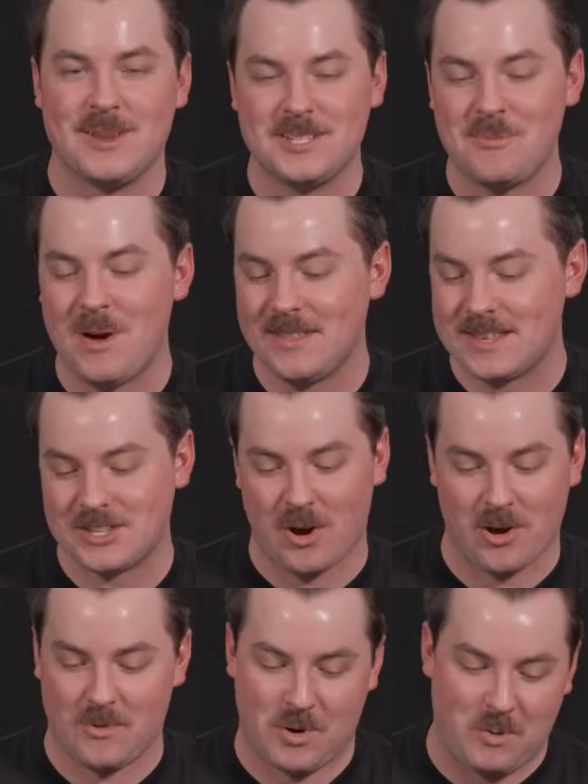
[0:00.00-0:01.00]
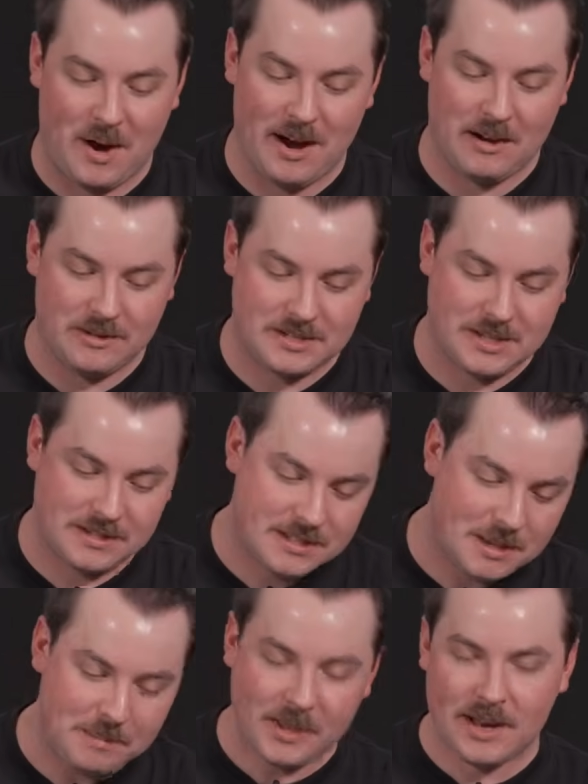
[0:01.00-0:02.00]
reason why these aren't required is because
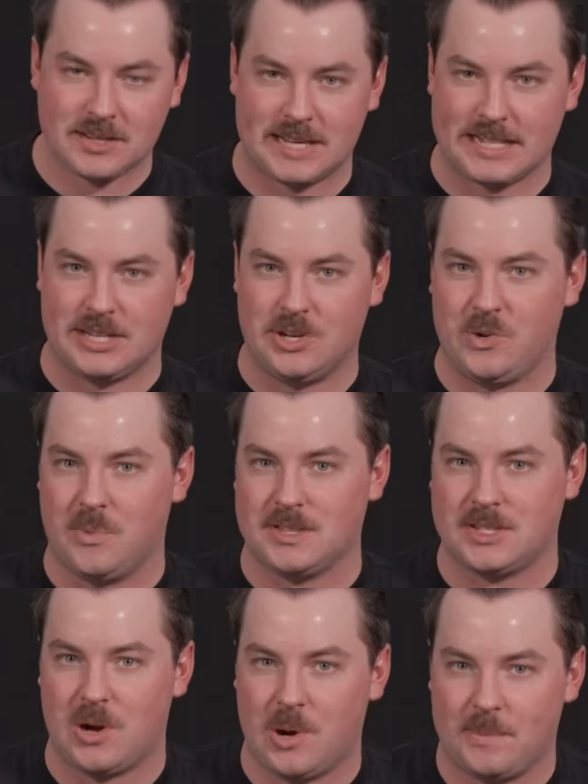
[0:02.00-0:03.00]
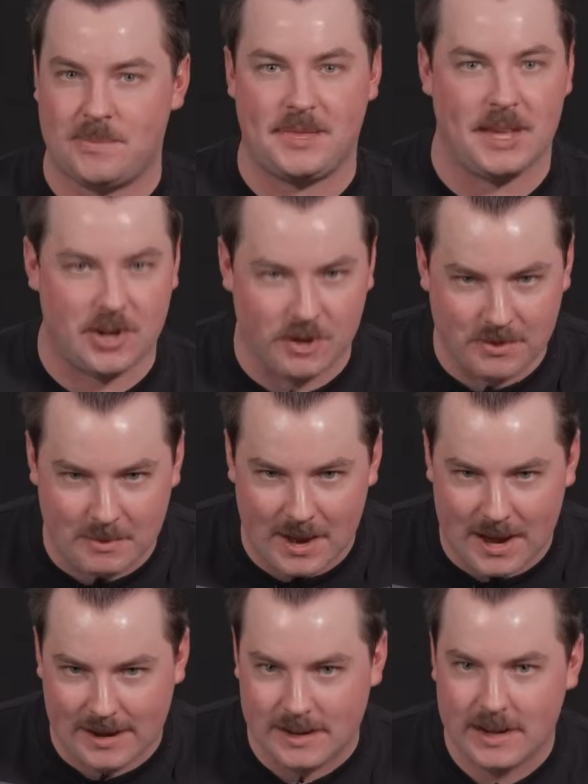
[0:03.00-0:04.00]
some players like to do what's called theater of the
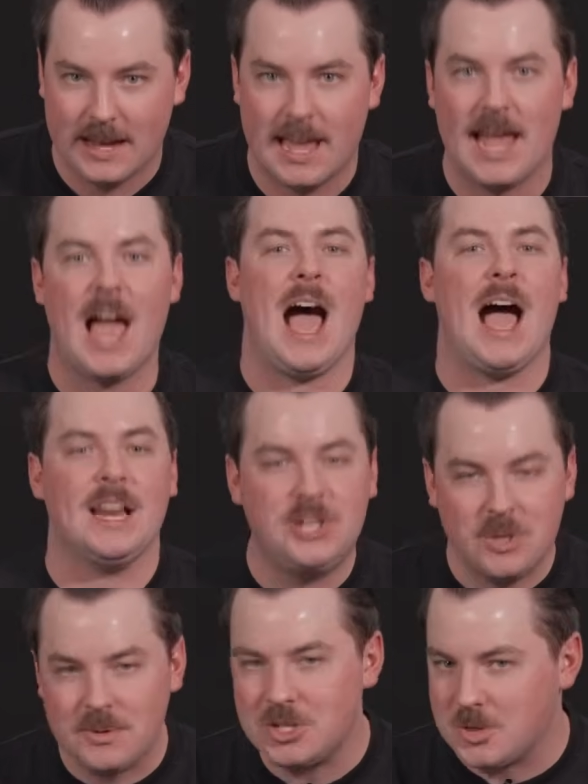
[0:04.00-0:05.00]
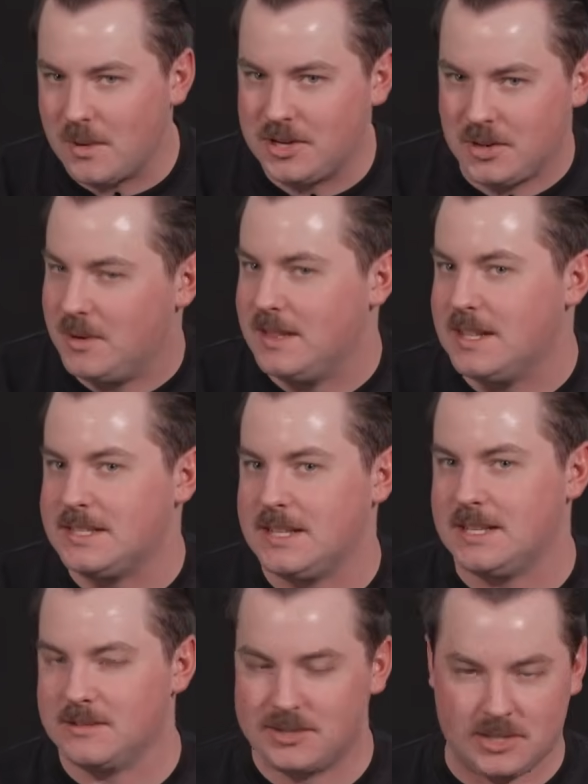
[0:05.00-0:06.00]
mind. I do enjoy doing this
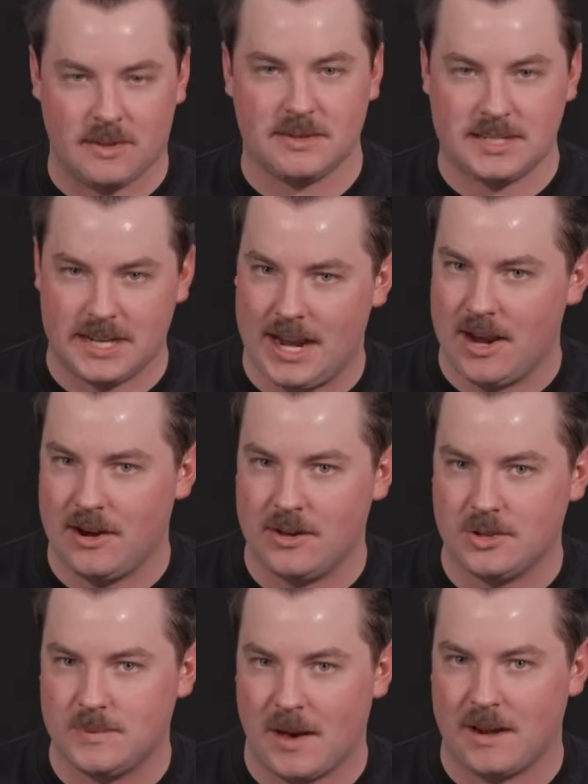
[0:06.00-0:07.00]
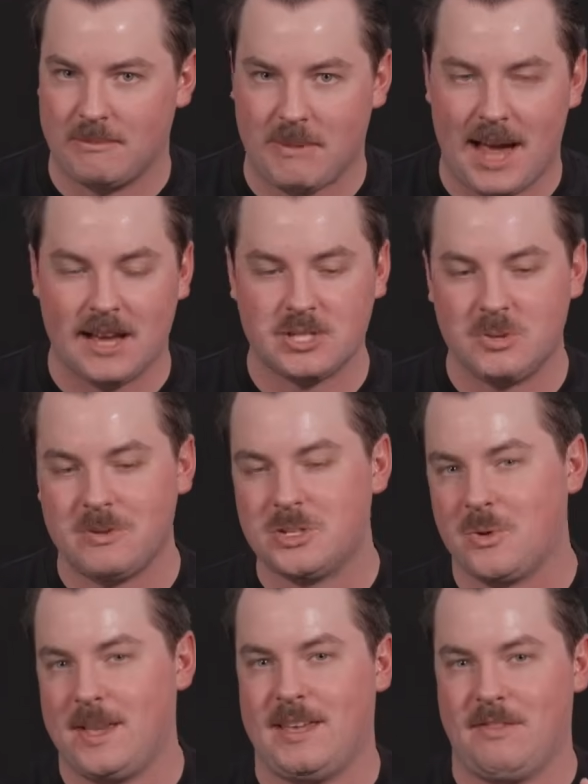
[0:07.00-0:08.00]
in certain scenarios, but I also
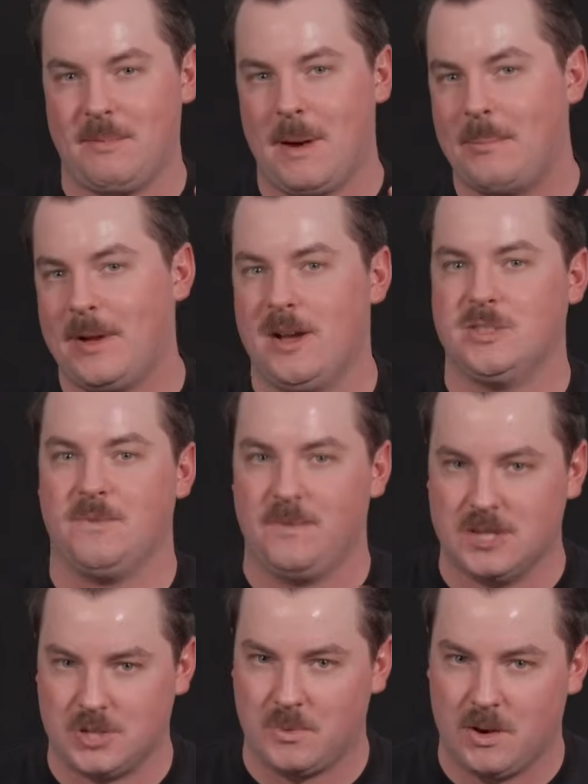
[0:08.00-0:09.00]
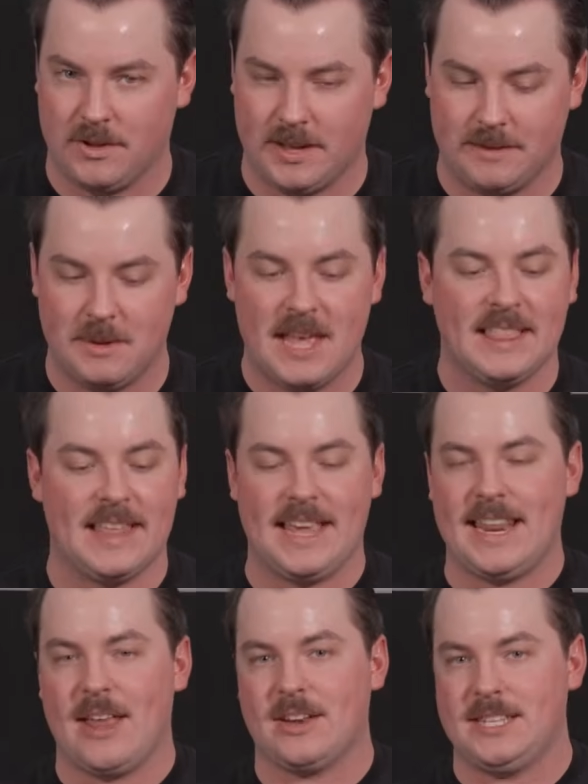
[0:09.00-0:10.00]
enjoy giving my players a visual and
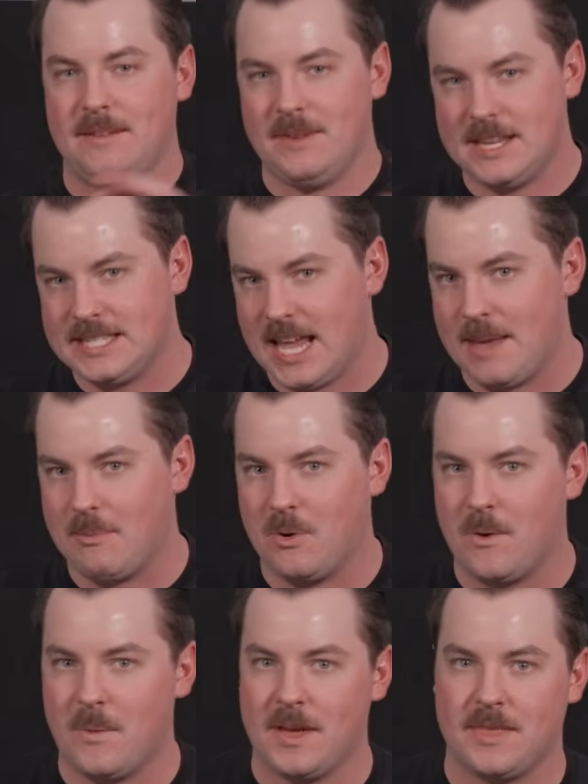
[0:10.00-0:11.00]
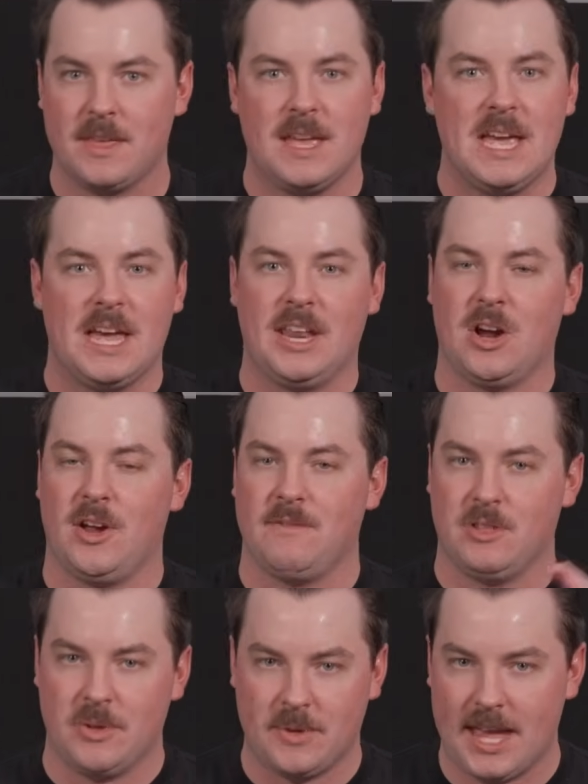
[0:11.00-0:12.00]
laying out a TV table with an area of
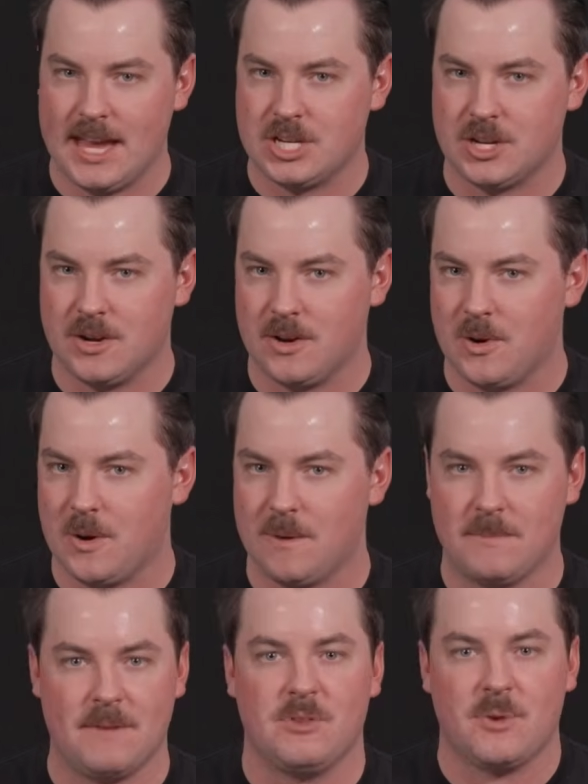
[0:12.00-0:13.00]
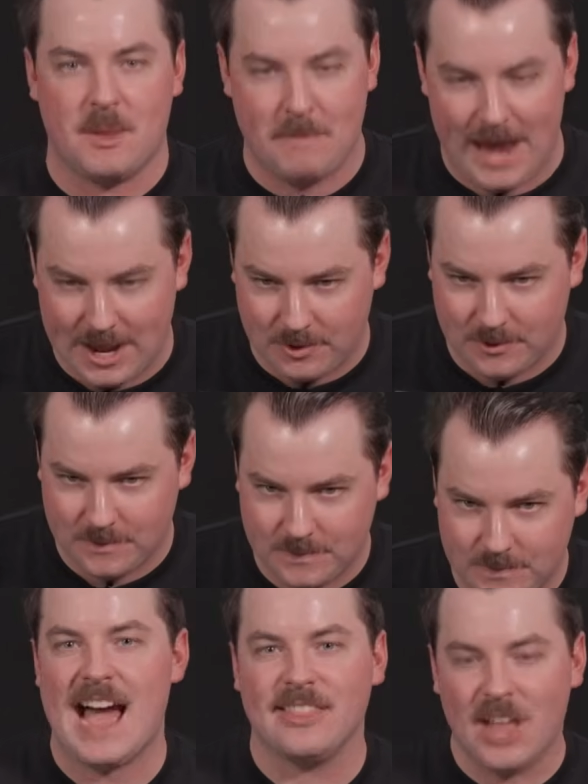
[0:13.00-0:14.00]
the location or if they're in a battle.
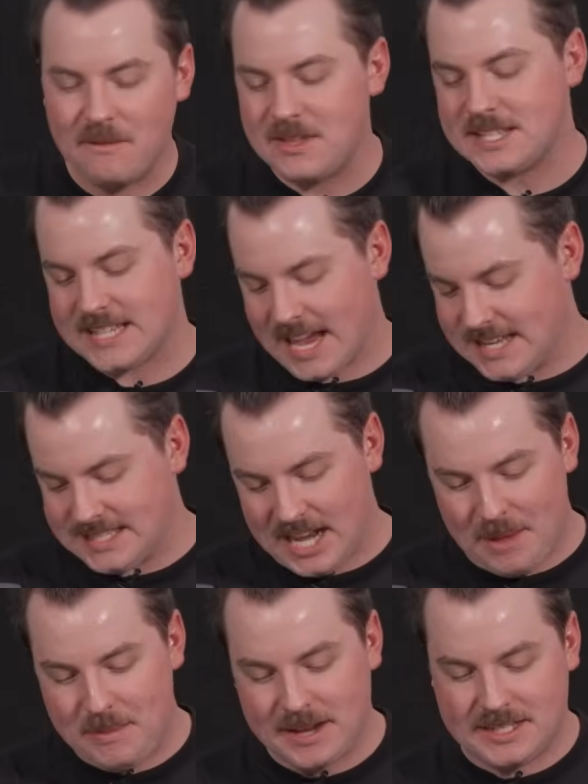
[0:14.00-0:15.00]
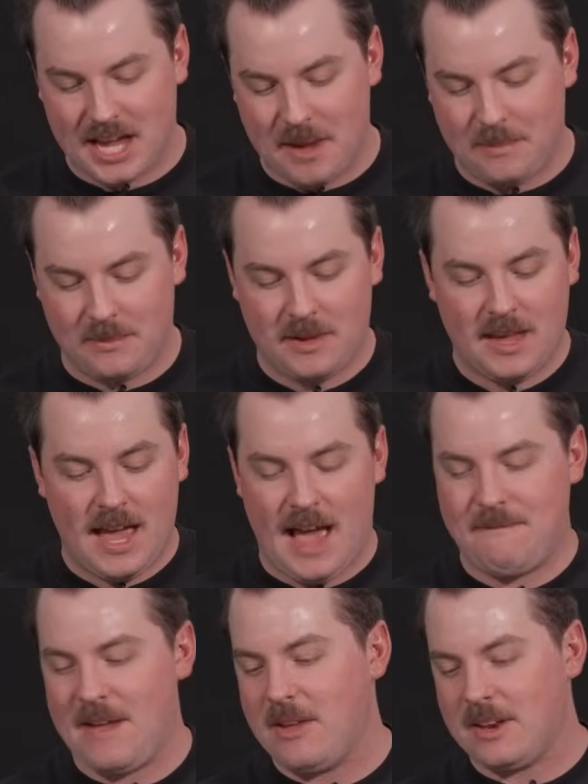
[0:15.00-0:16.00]
I love this case that I picked up.
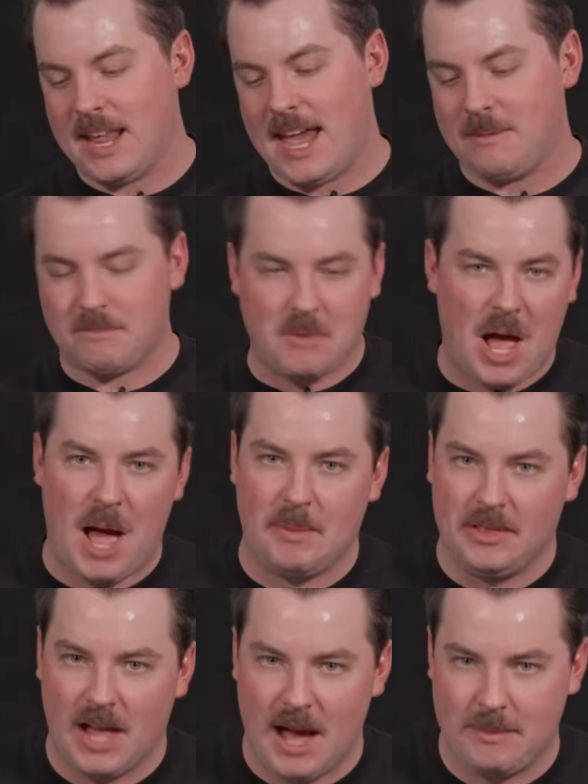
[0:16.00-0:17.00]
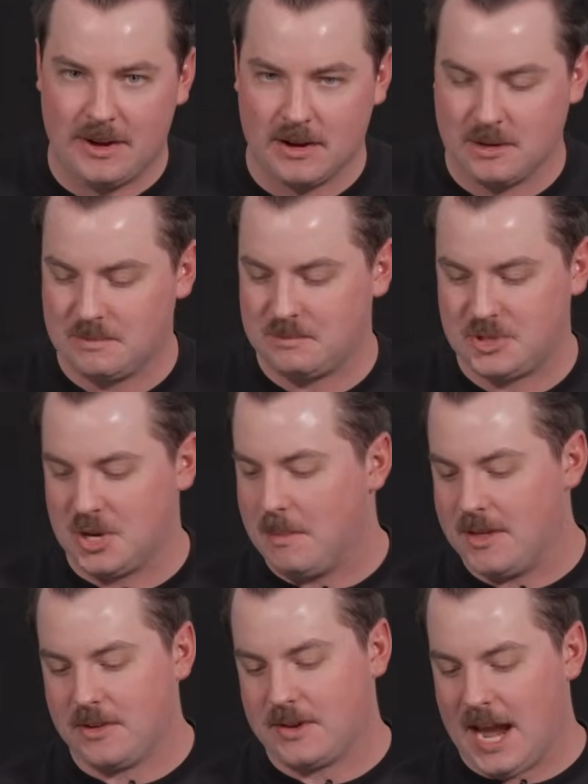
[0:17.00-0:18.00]
I found it at Hobby Lobby or some
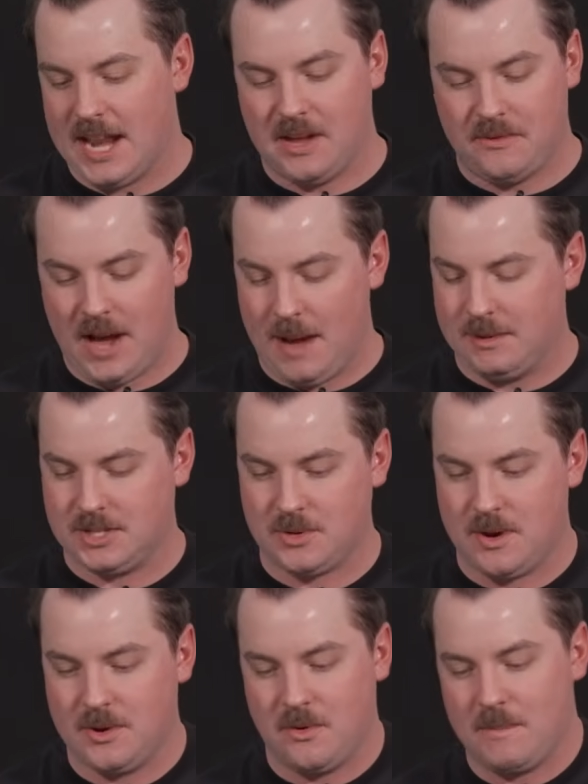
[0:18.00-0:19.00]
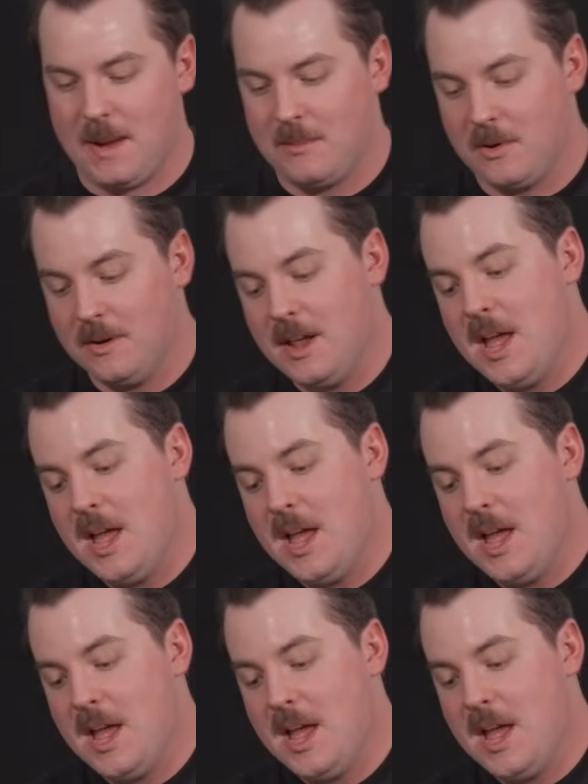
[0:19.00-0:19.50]
other kind of hobby store, I don't remember,